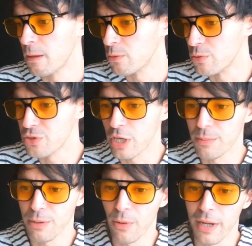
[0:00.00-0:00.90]
Who's gonna
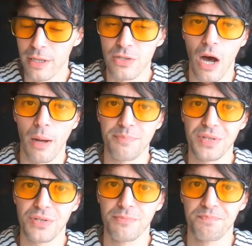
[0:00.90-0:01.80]
be riding
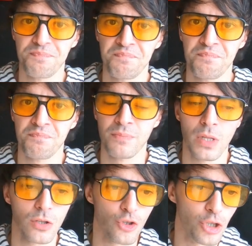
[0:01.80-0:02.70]
tops?
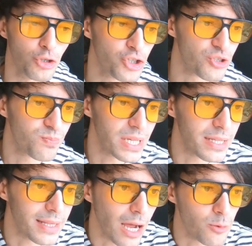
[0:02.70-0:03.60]
Do you
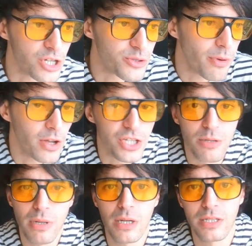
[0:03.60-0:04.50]
split that responsibility?